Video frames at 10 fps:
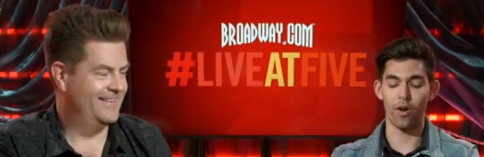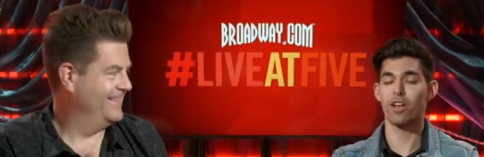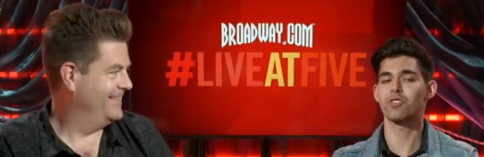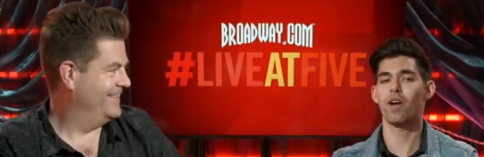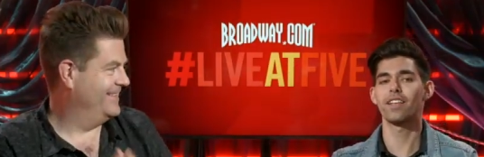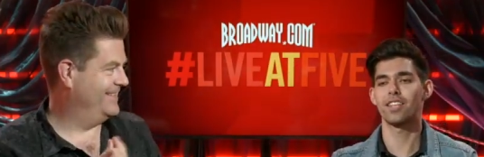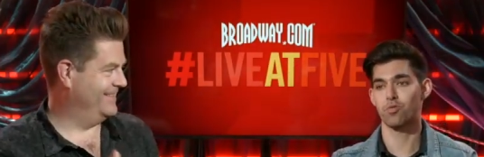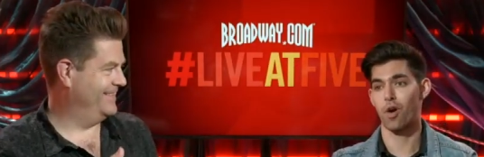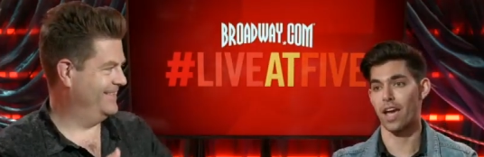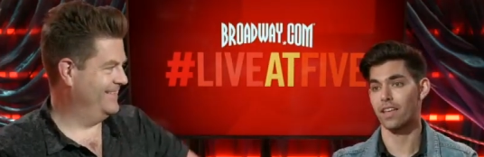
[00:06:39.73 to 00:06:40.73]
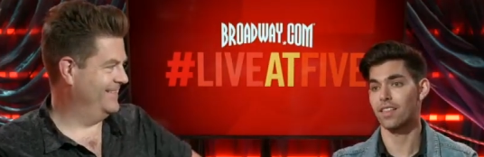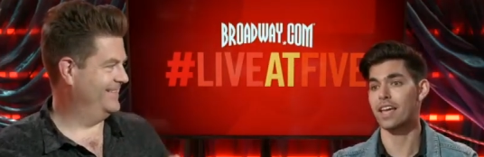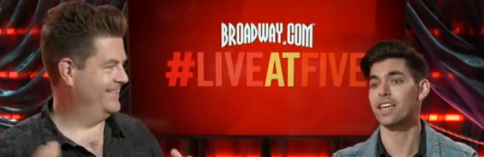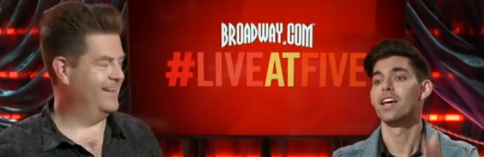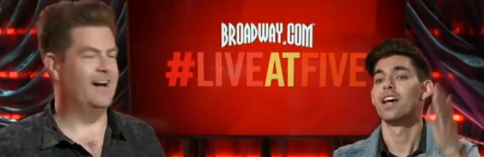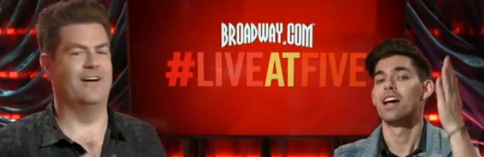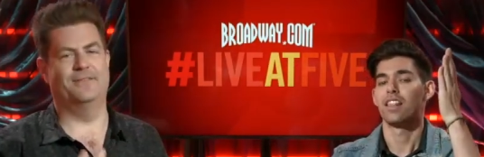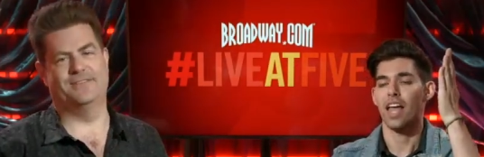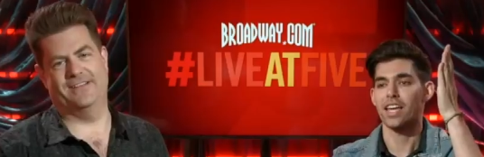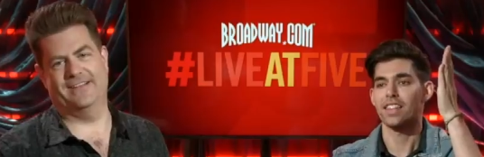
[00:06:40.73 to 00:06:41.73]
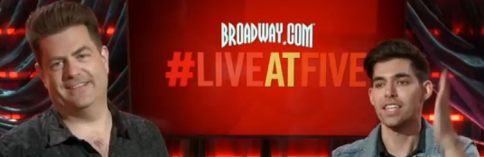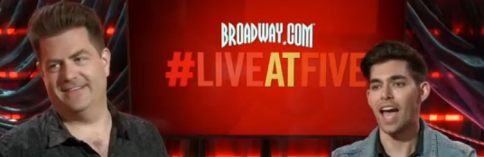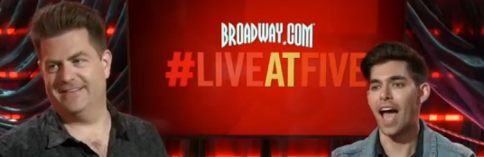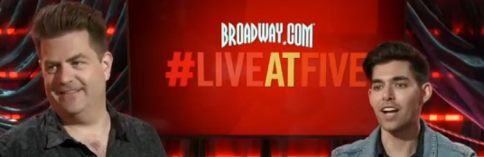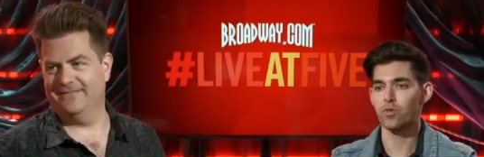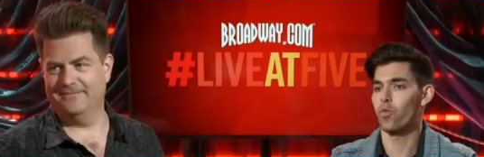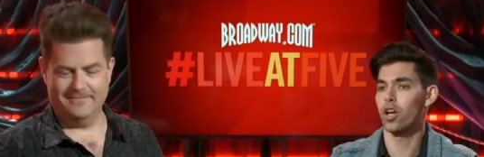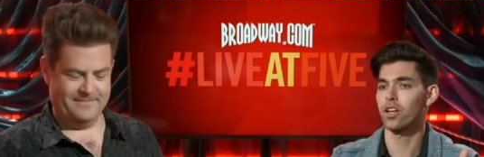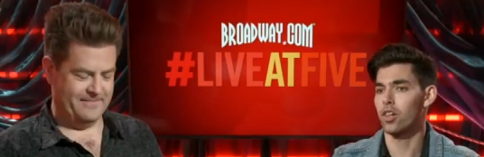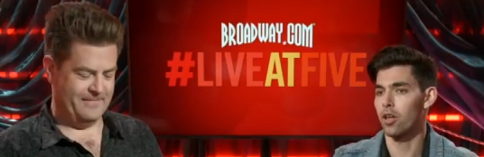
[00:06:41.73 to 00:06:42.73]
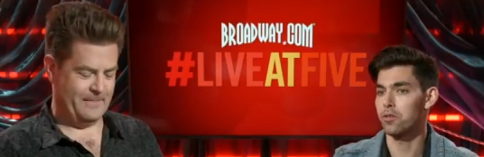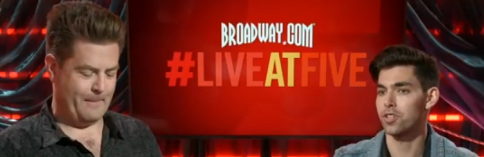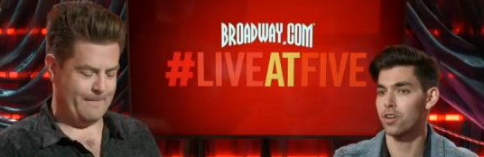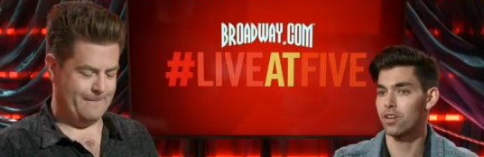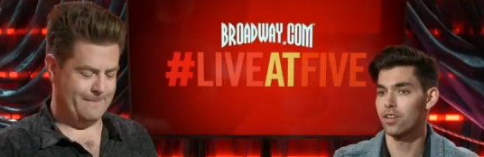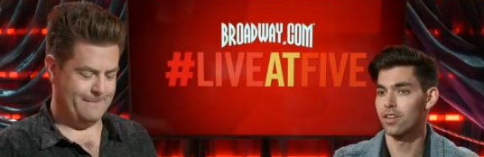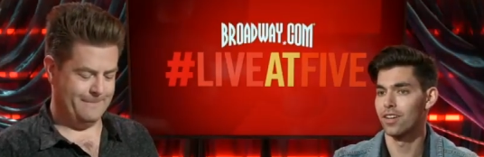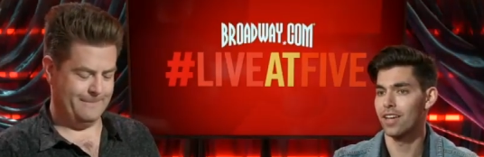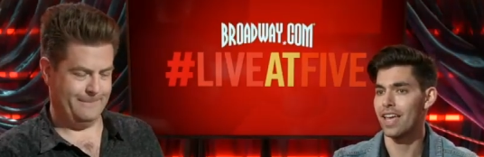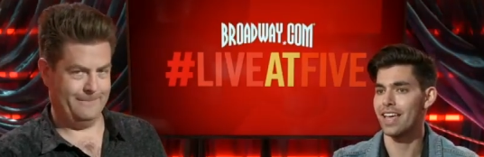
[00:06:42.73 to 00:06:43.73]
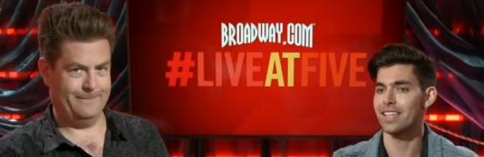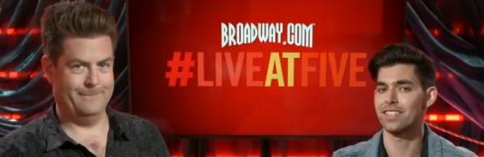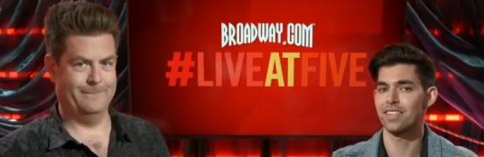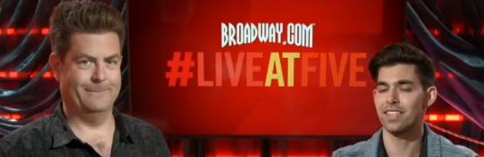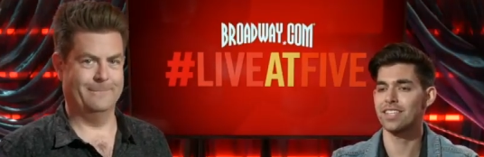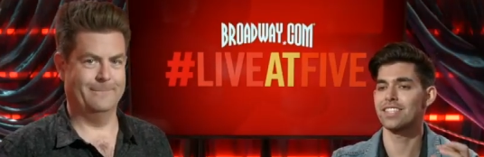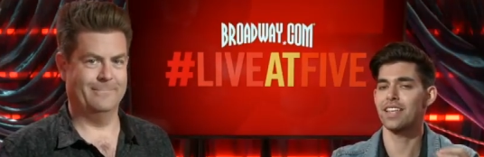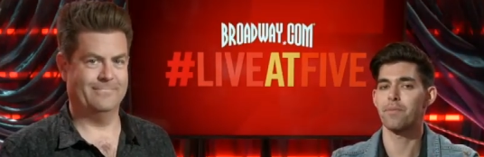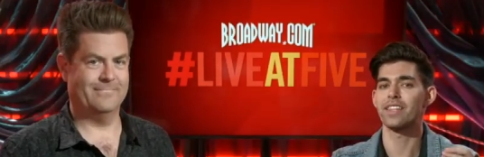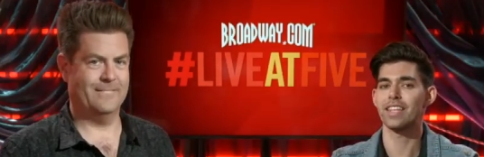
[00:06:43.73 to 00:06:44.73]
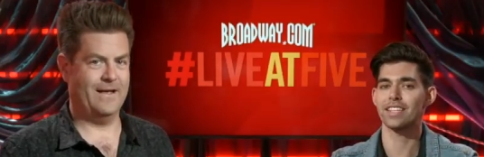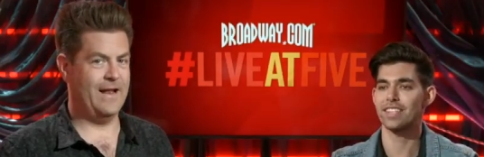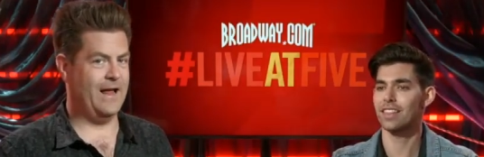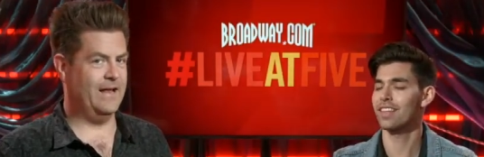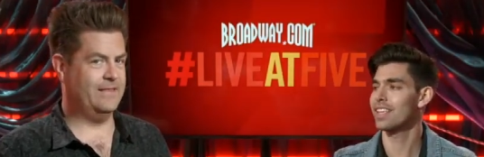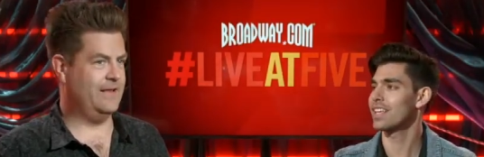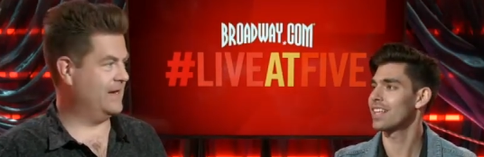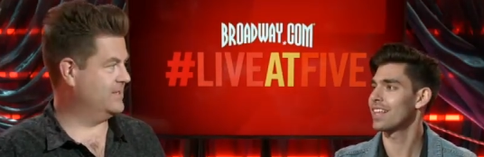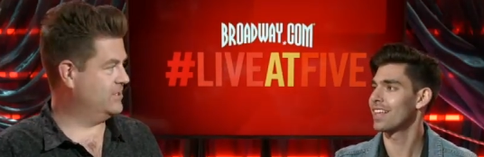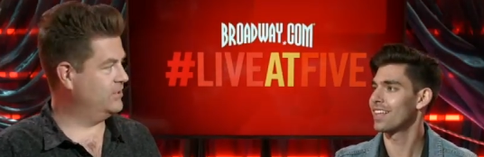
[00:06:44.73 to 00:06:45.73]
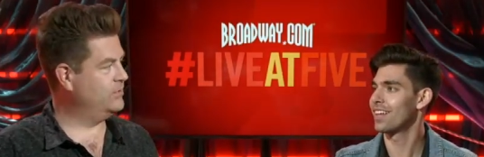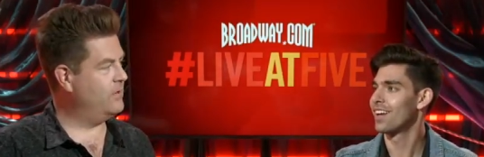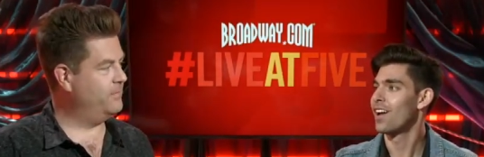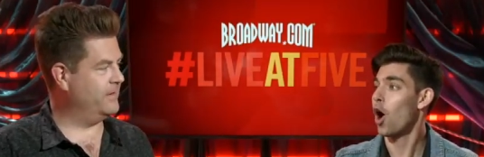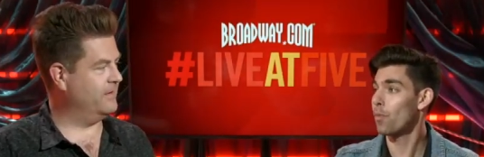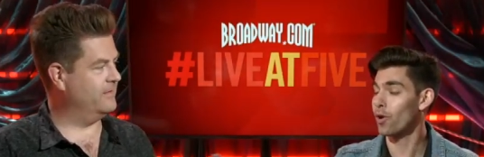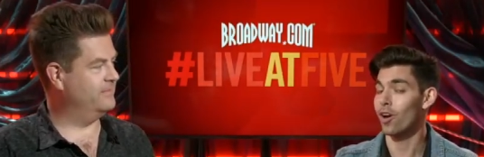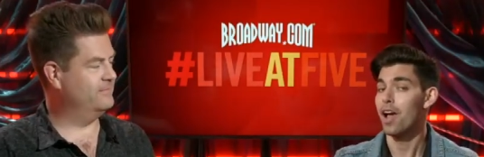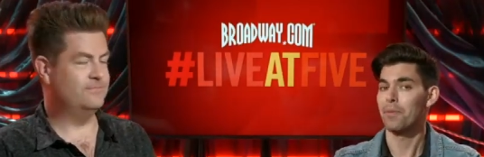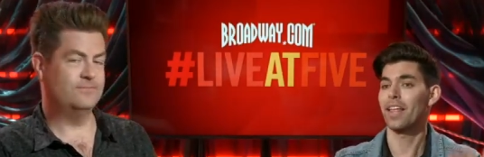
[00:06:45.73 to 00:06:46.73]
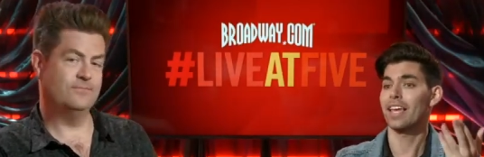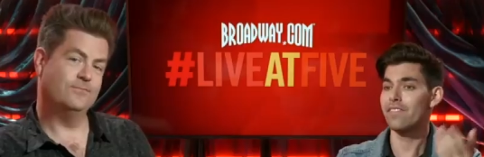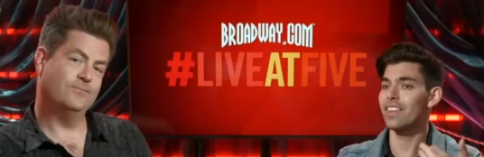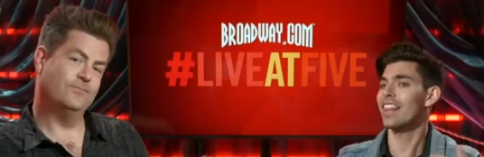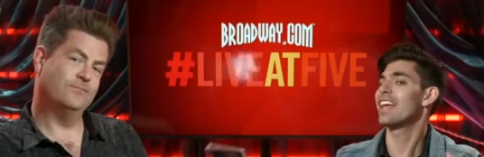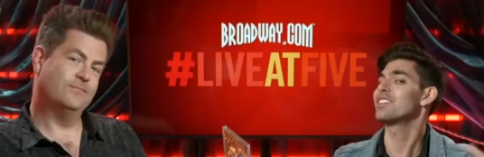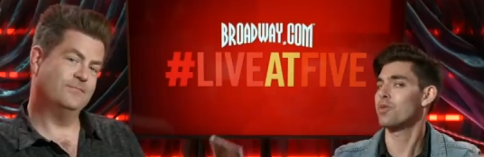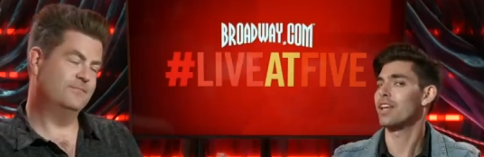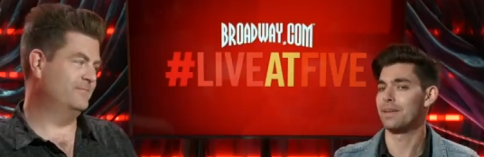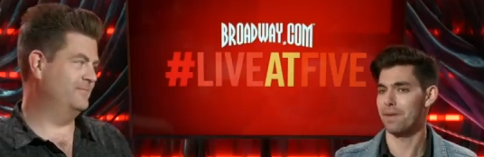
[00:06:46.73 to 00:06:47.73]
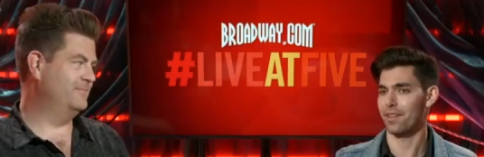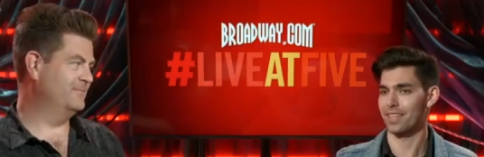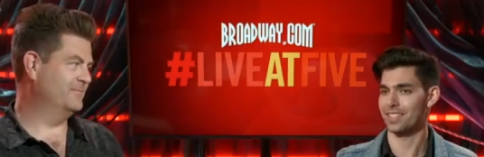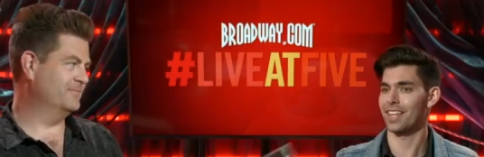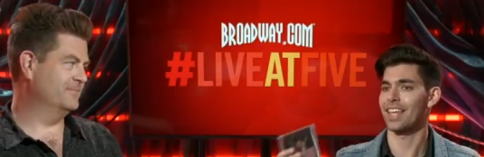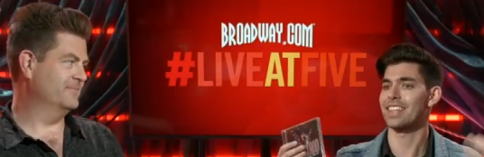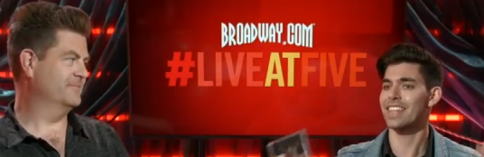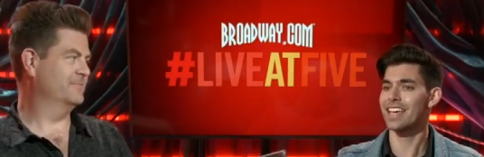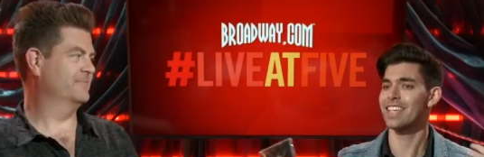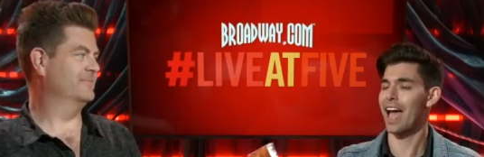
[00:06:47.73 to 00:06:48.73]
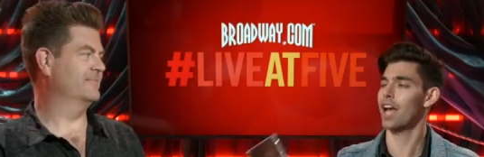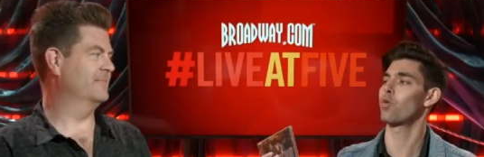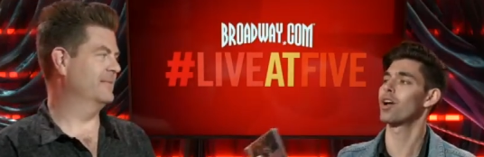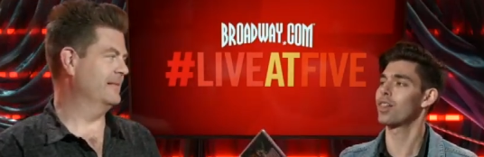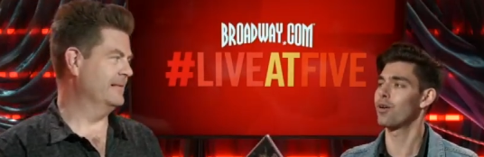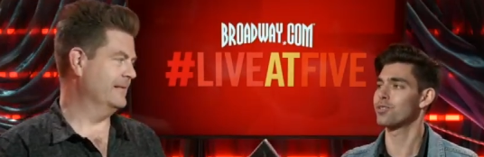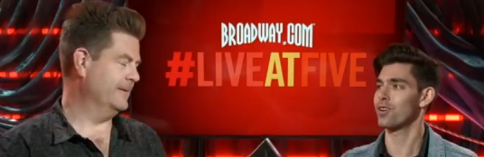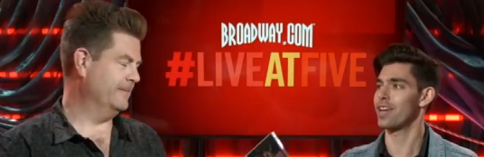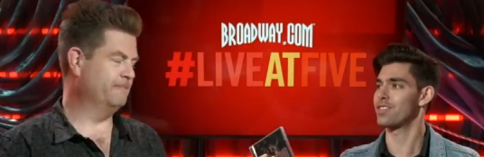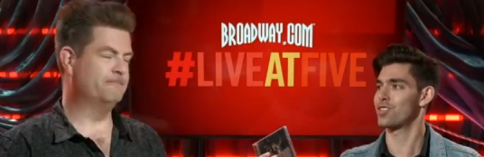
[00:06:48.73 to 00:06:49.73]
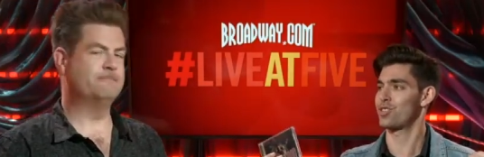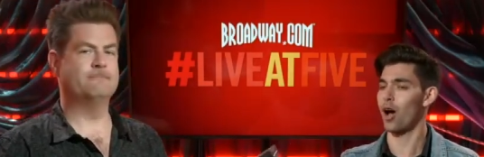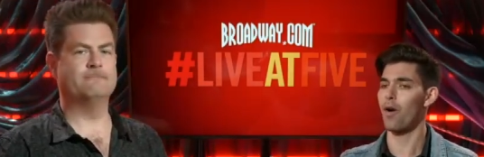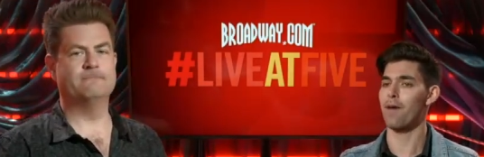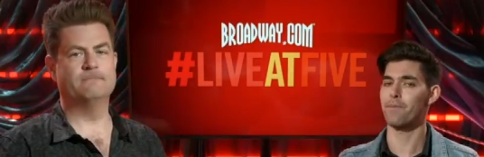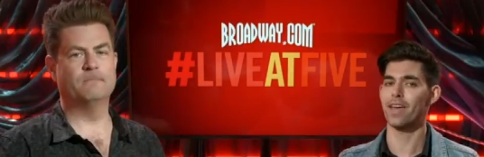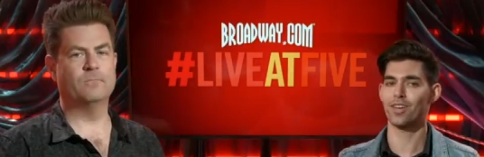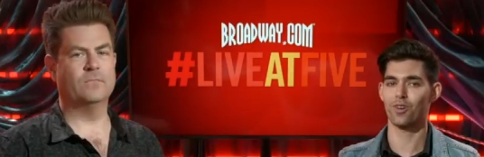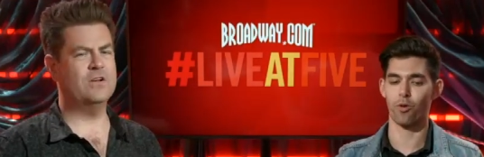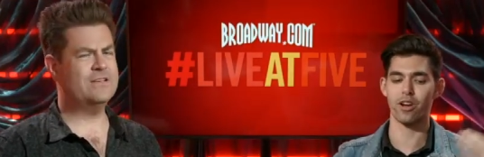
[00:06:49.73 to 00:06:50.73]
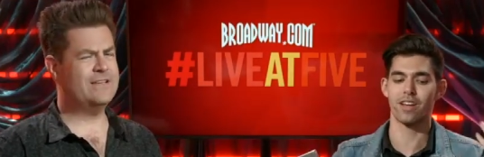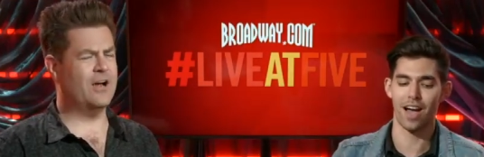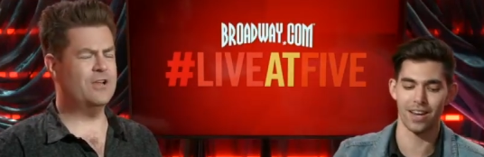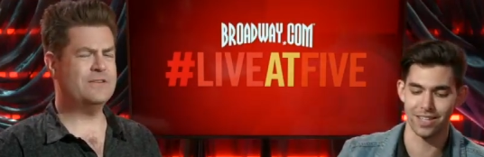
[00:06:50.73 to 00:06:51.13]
Speaker 1: it's right this way. Like, oh, like sorry, the Act One closer is this. I mean, this. And I like the
Speaker 2: Act Two opener. Opener,
Speaker 1: but like even Lin tweeted about this that like this Act One closer is so epic. Corey are you